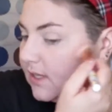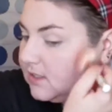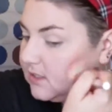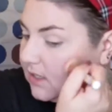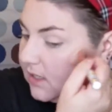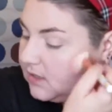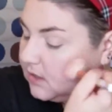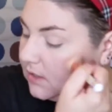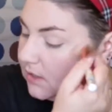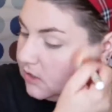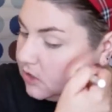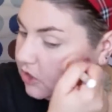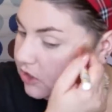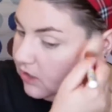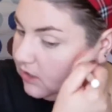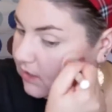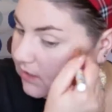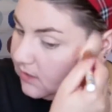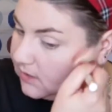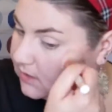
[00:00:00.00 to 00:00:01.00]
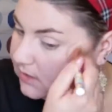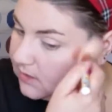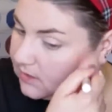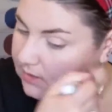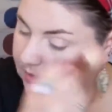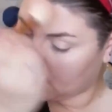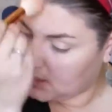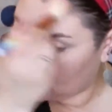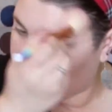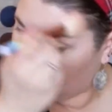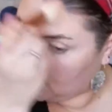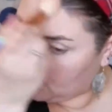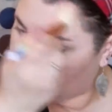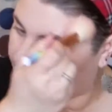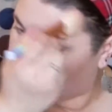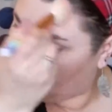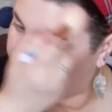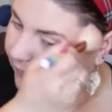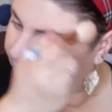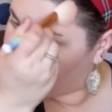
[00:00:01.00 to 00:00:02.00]
To hit the cheeks
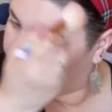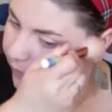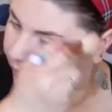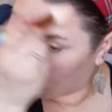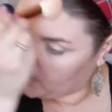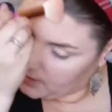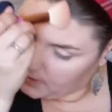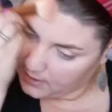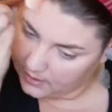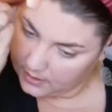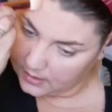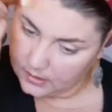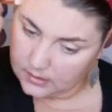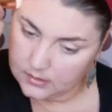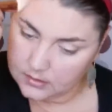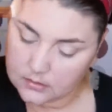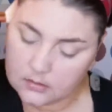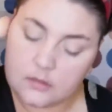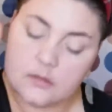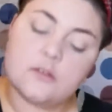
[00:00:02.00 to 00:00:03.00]
and my forehead,